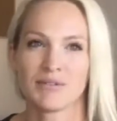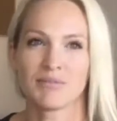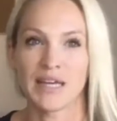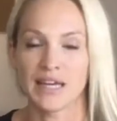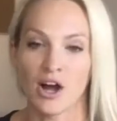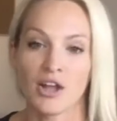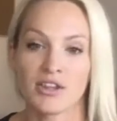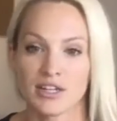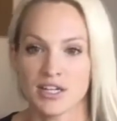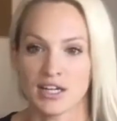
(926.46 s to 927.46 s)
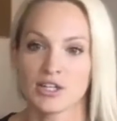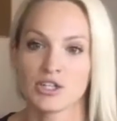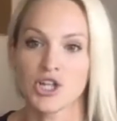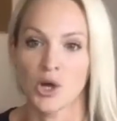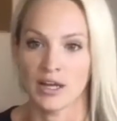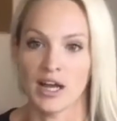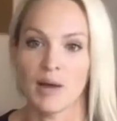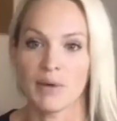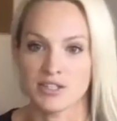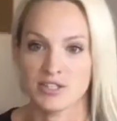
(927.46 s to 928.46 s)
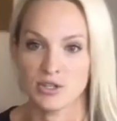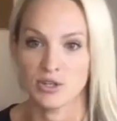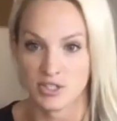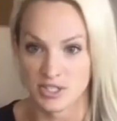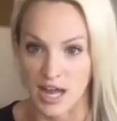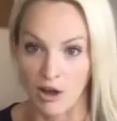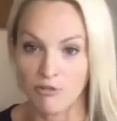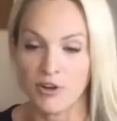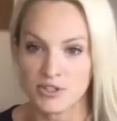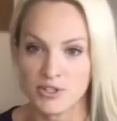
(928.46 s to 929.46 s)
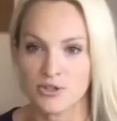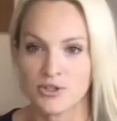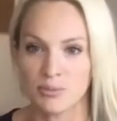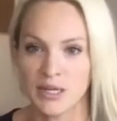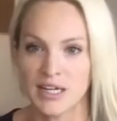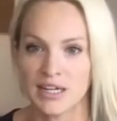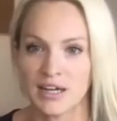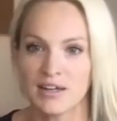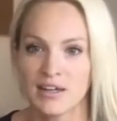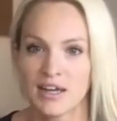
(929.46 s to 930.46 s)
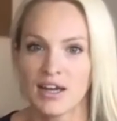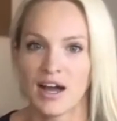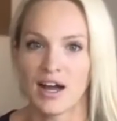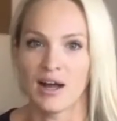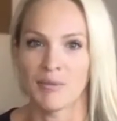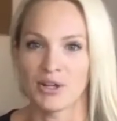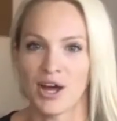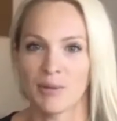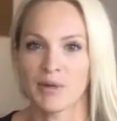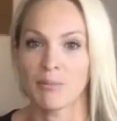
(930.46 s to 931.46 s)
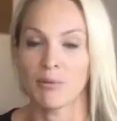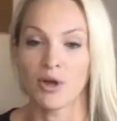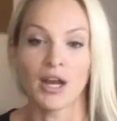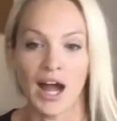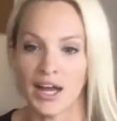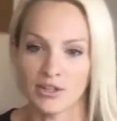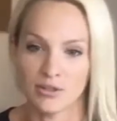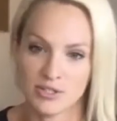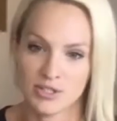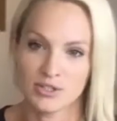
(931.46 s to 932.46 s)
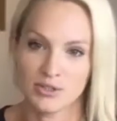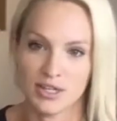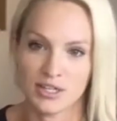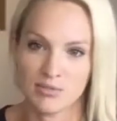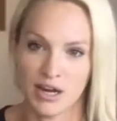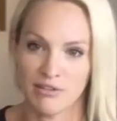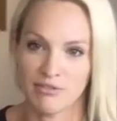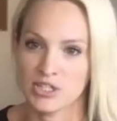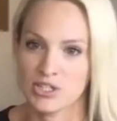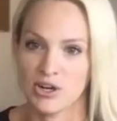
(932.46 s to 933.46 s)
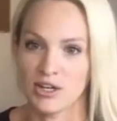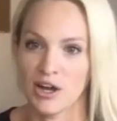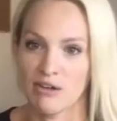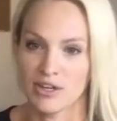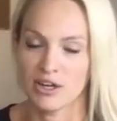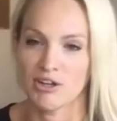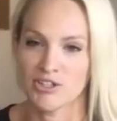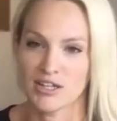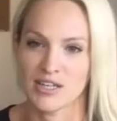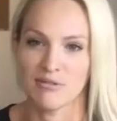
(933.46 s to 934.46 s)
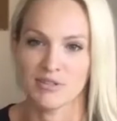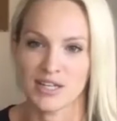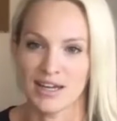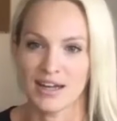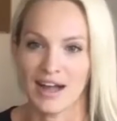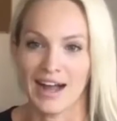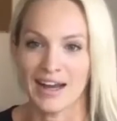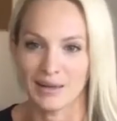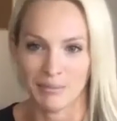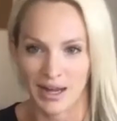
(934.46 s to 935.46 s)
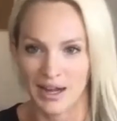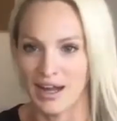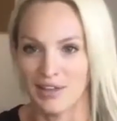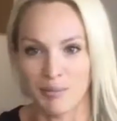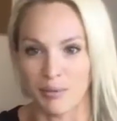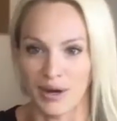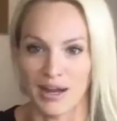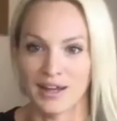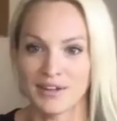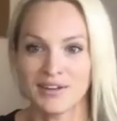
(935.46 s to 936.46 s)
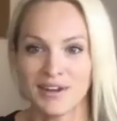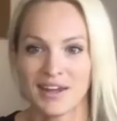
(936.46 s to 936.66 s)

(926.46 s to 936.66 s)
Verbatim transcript: being authentic and showing up as yourself on social media um, a lot of people and i used to do this when i first started coffee and contracts i was like hiding behind the brand